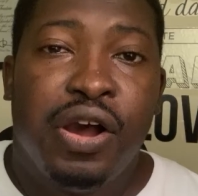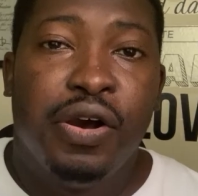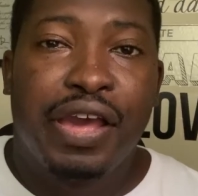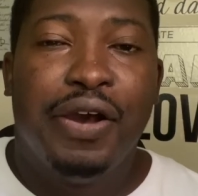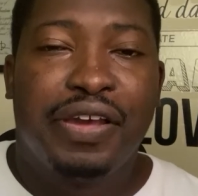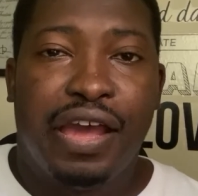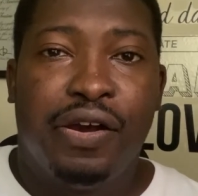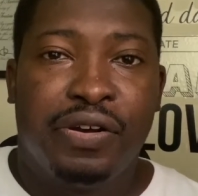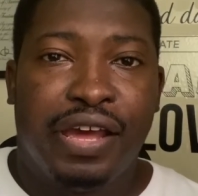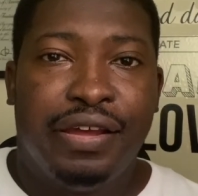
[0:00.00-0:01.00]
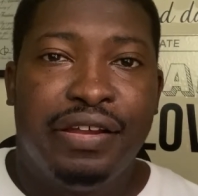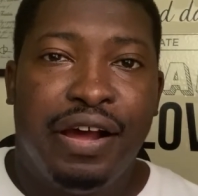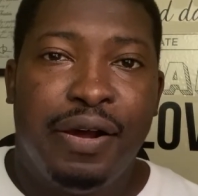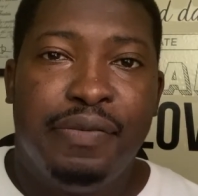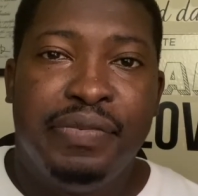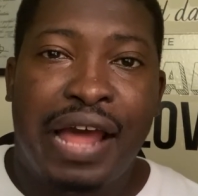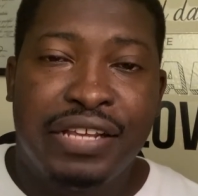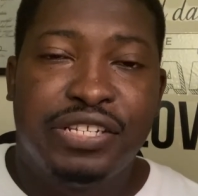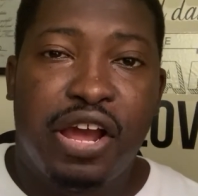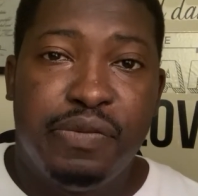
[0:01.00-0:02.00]
Okay. Not
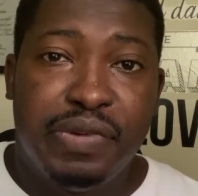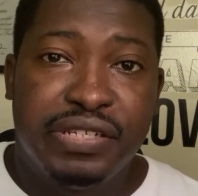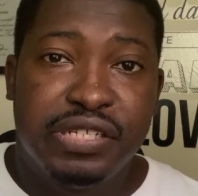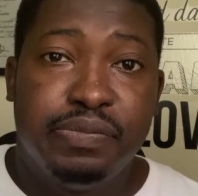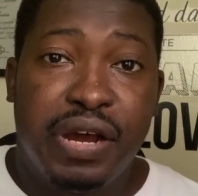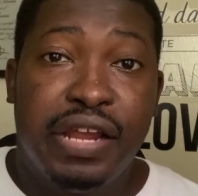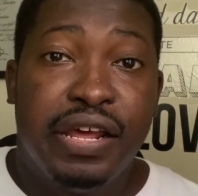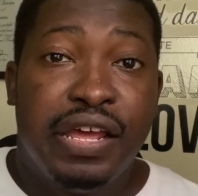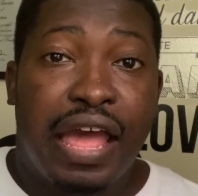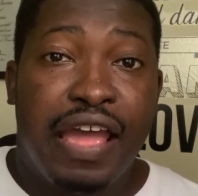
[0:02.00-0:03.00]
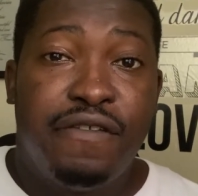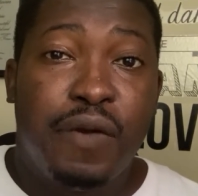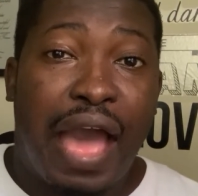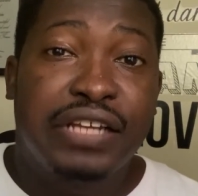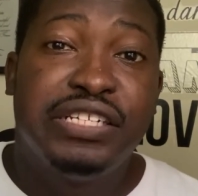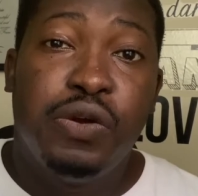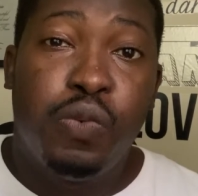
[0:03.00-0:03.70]
start a business, but if you actually